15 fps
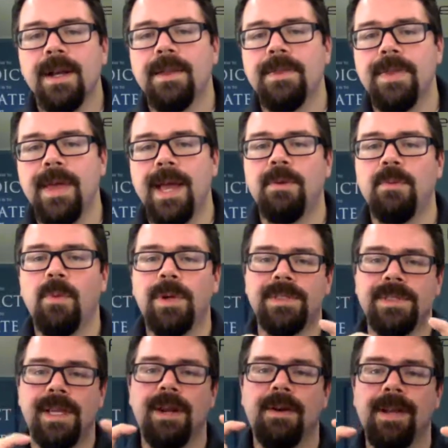And then
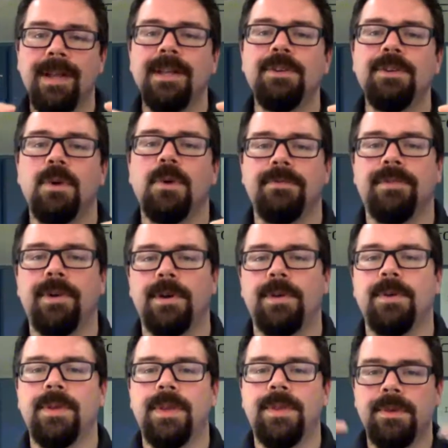once they are in your
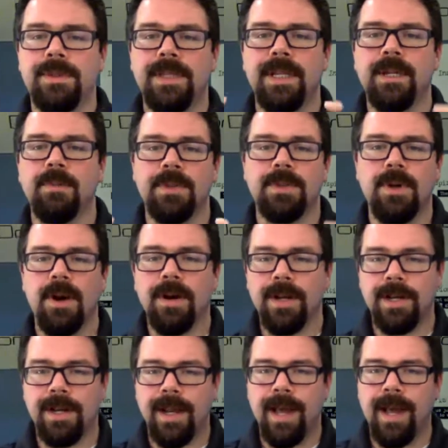funnel, then they're seeing
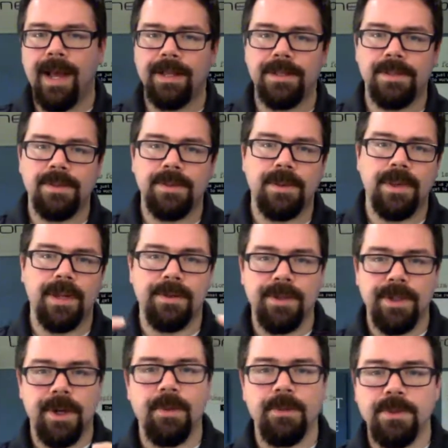retargeted ads that,
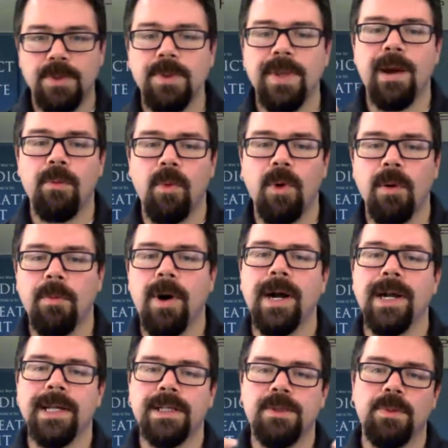to that warm
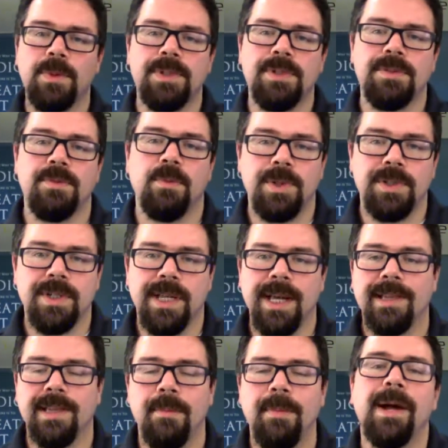audience, which
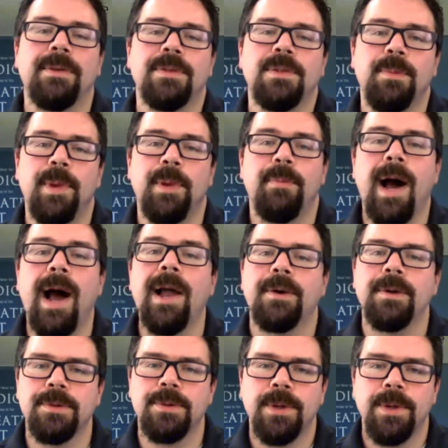kick them out to be
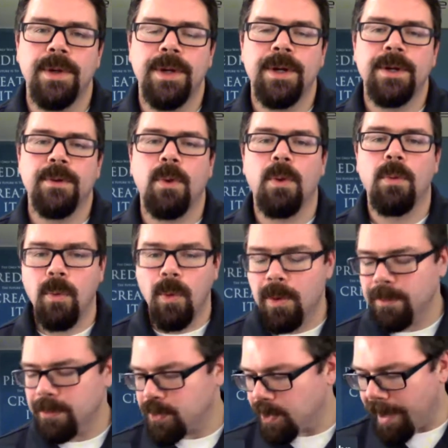buyers or
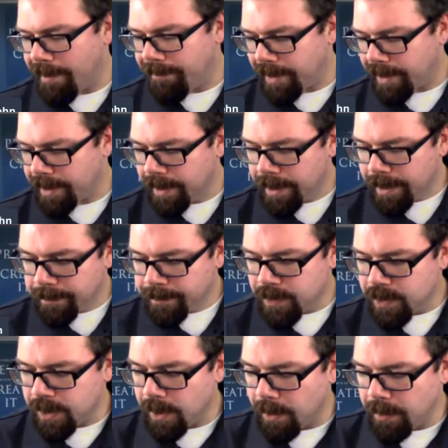warm traffic.
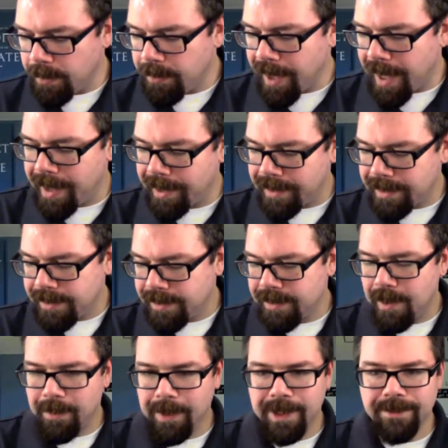So that
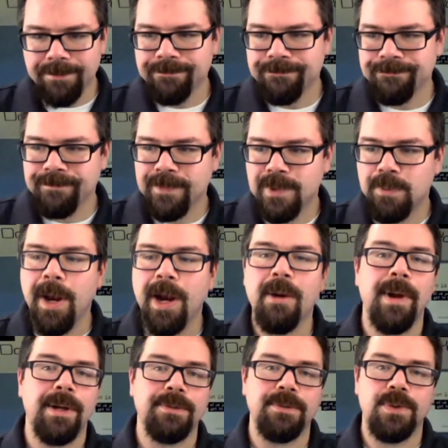is, I mean, it's
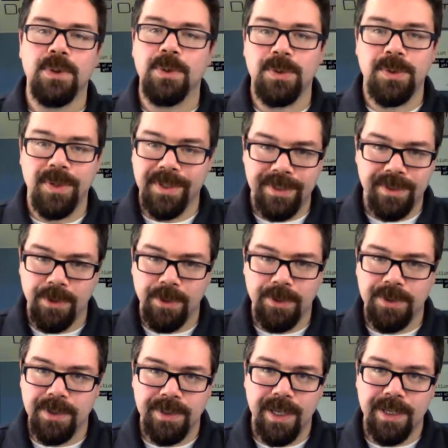paramount to your
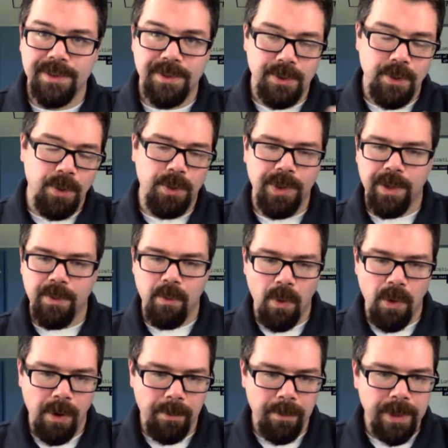success is cold and
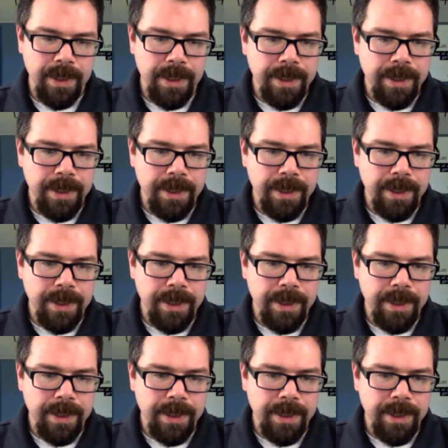warm.